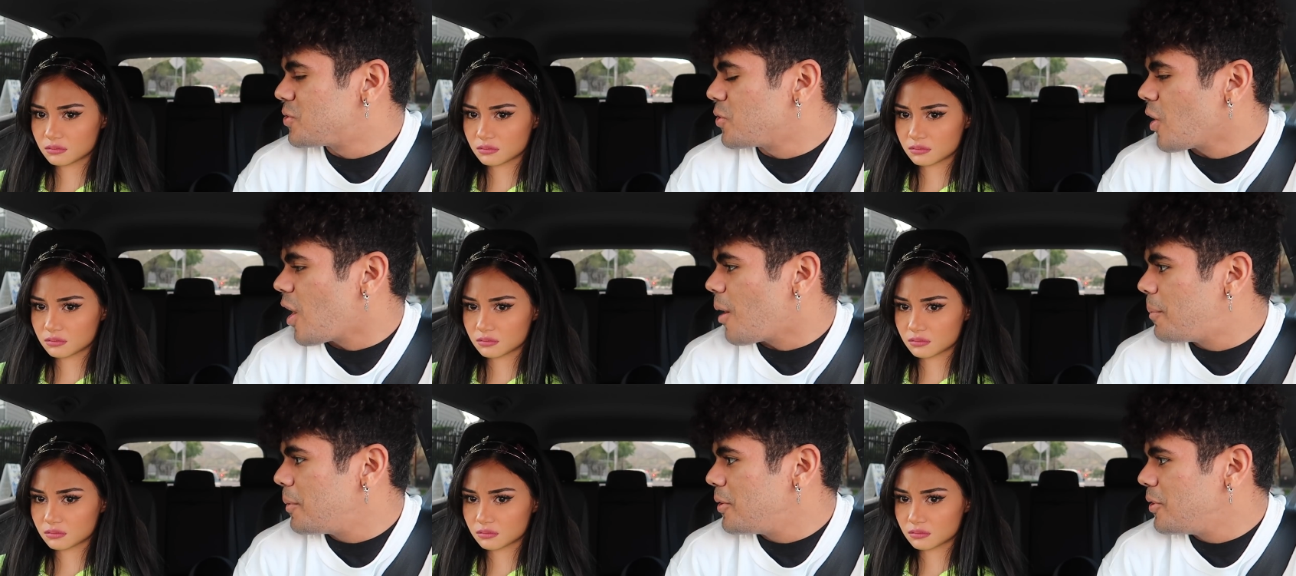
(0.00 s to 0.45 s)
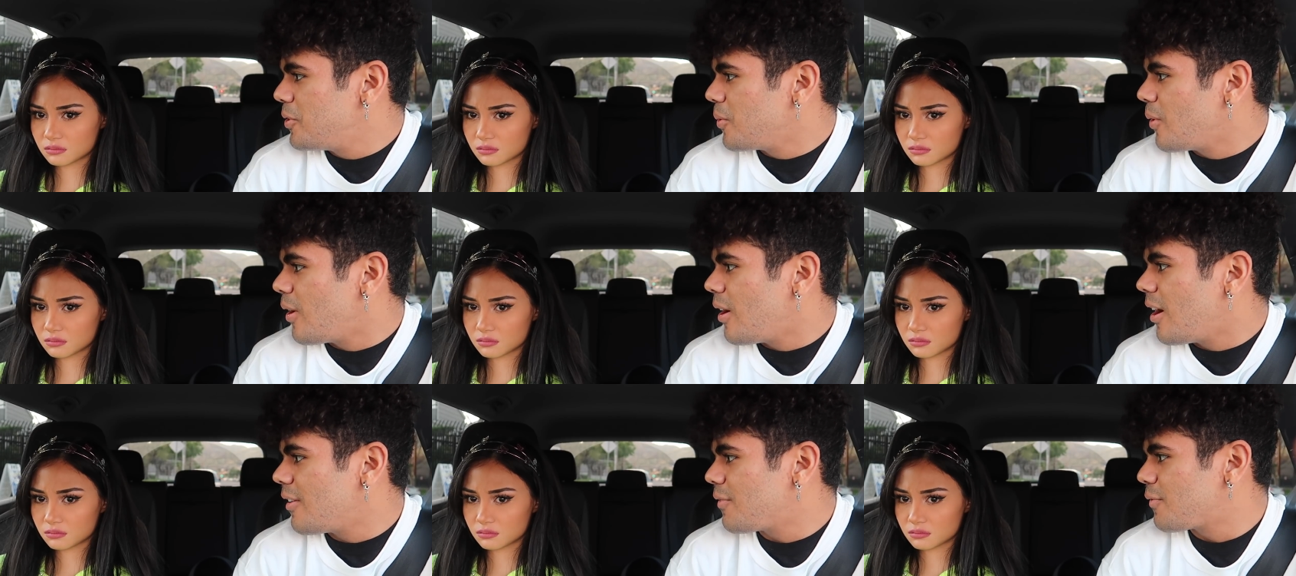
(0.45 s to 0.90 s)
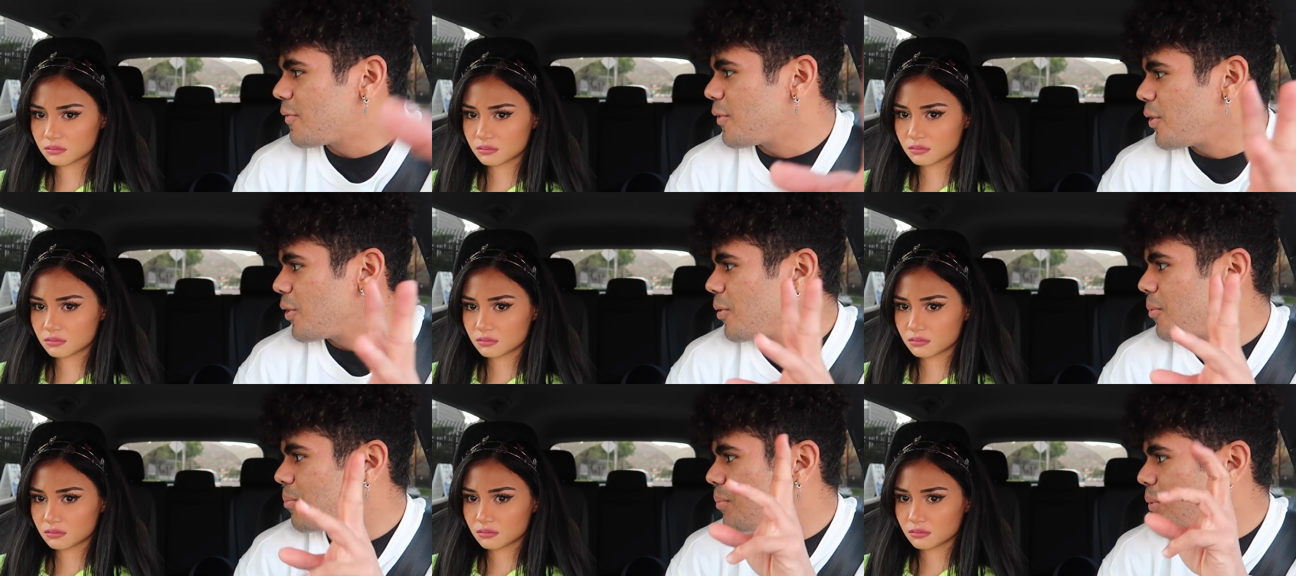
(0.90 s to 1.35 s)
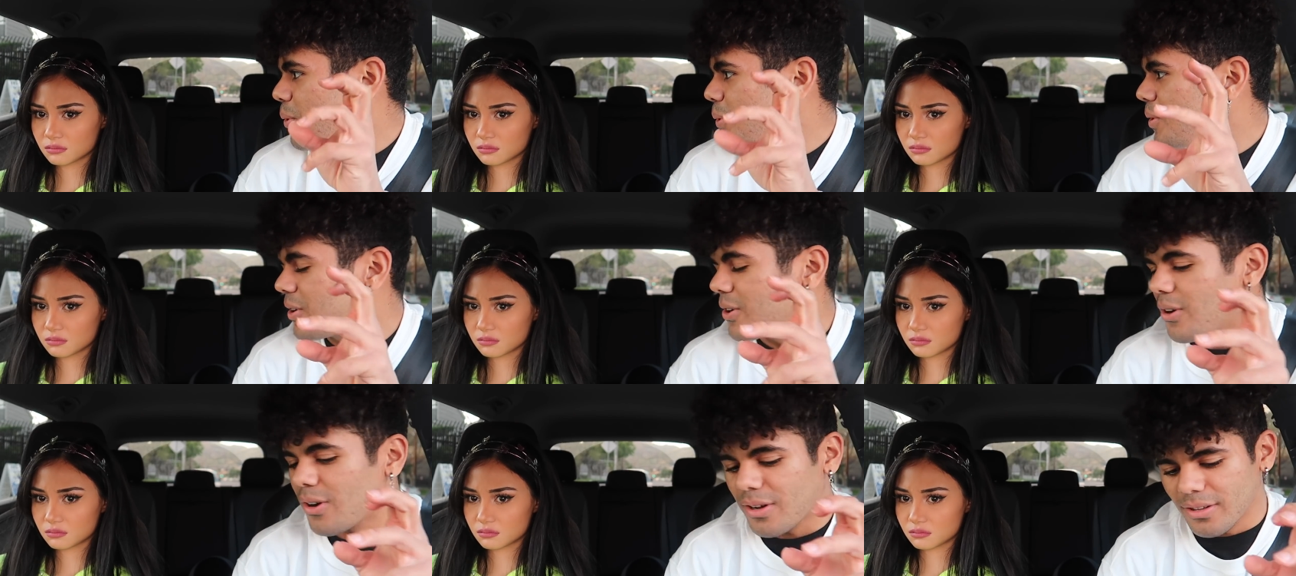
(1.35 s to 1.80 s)
Speaker 1: dropping you off for
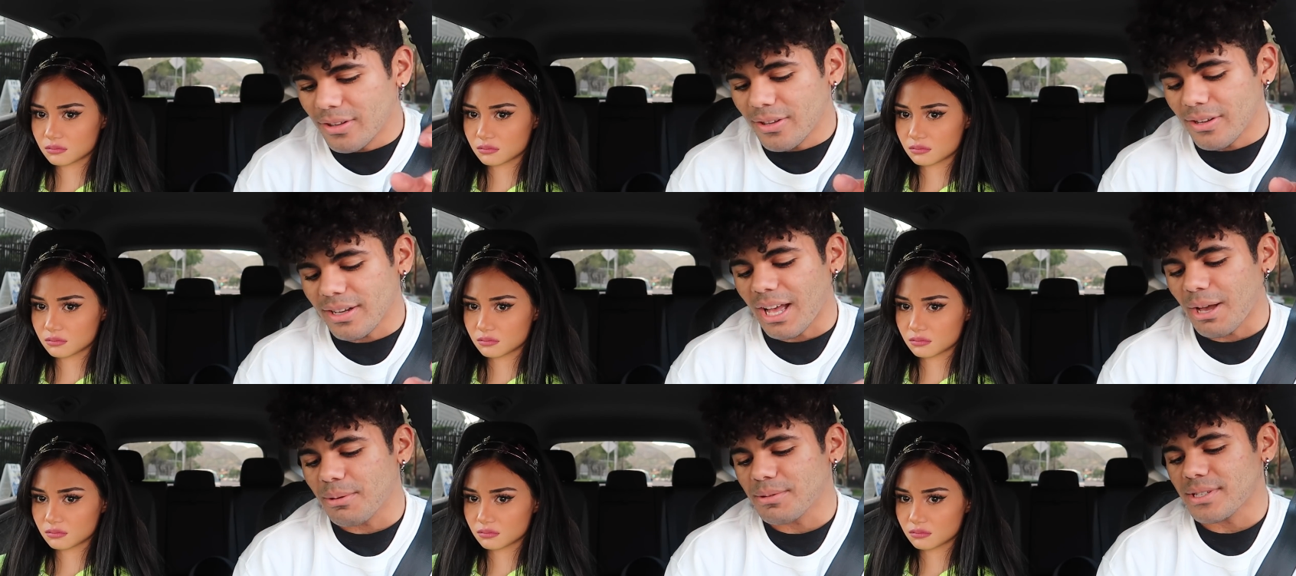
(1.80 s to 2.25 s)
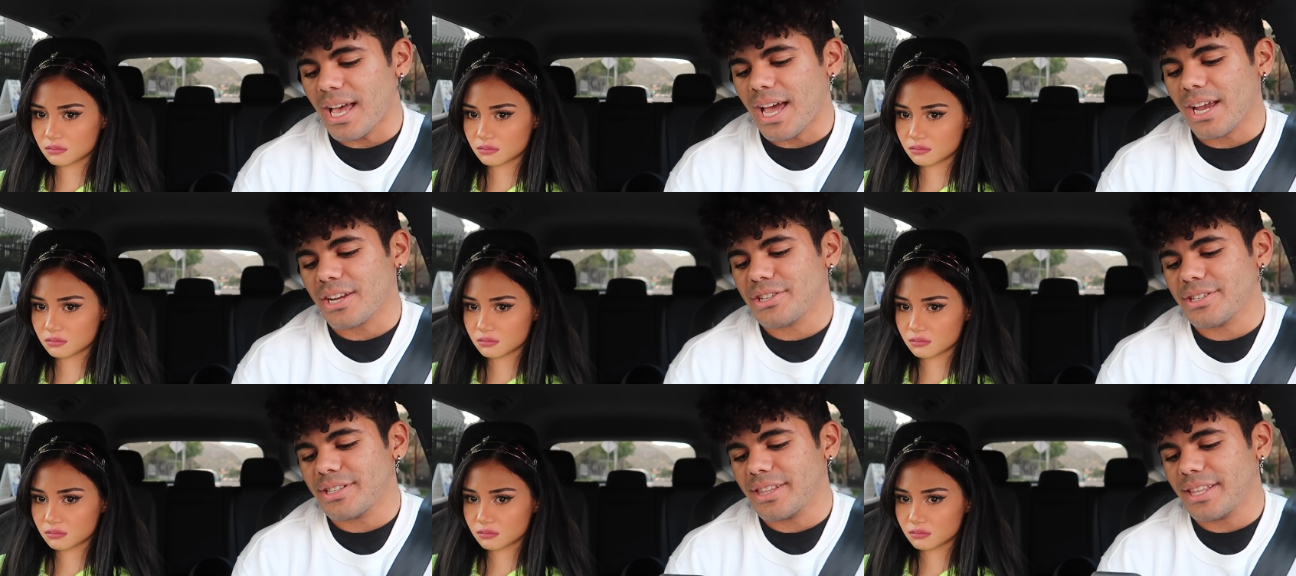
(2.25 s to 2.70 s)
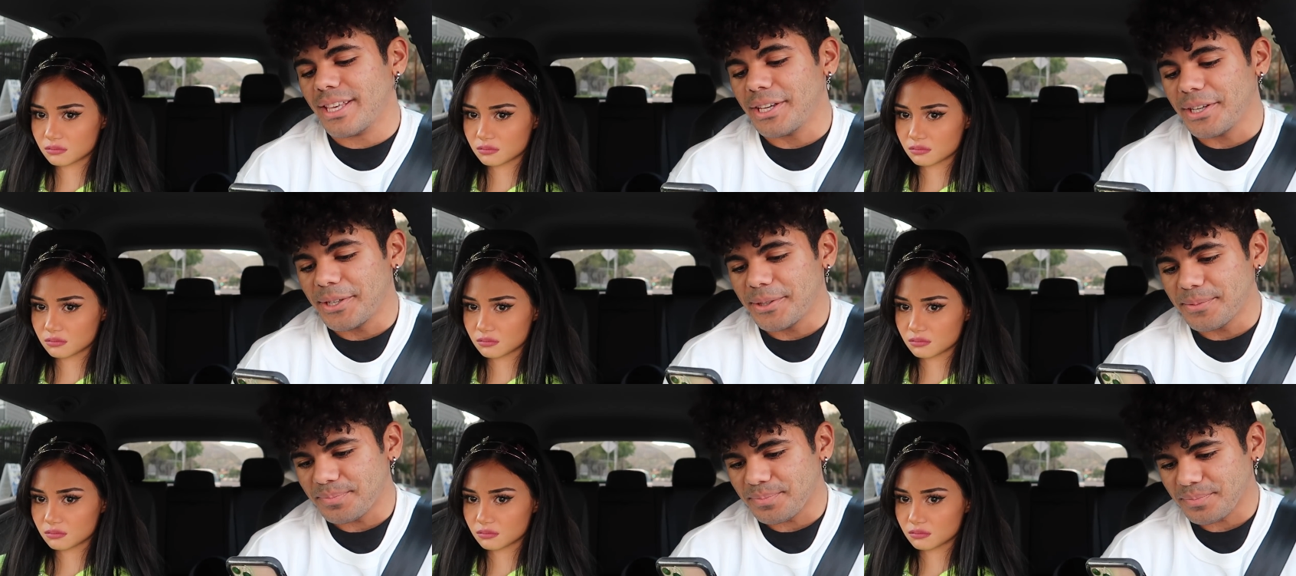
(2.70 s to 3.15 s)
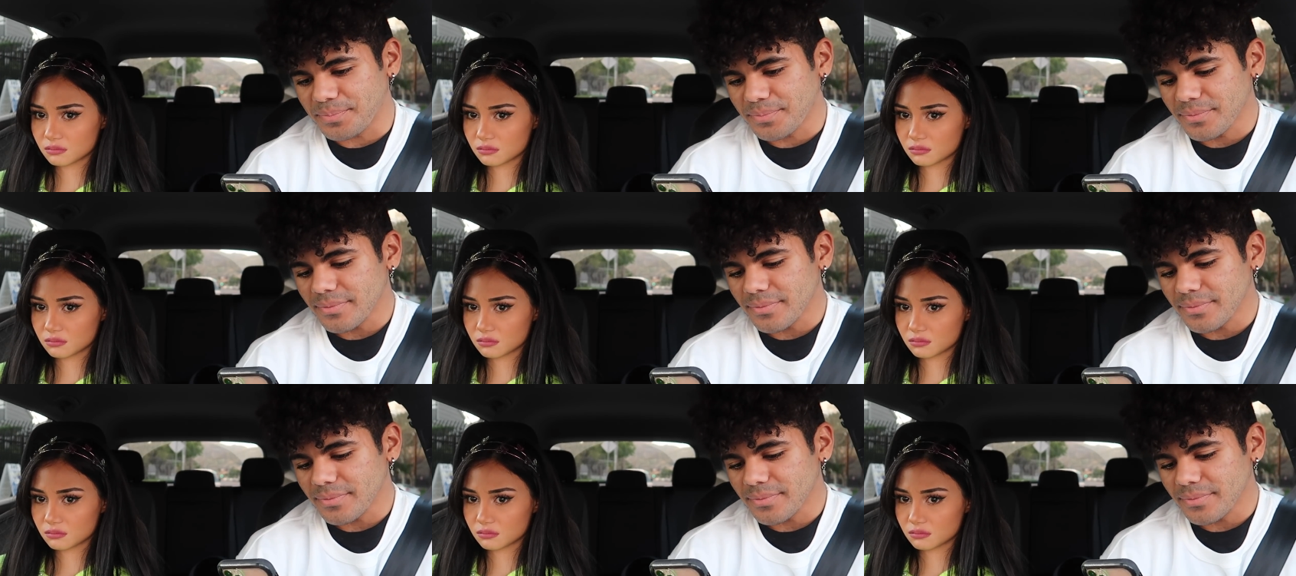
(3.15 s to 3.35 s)
booty call. And look, I was actually,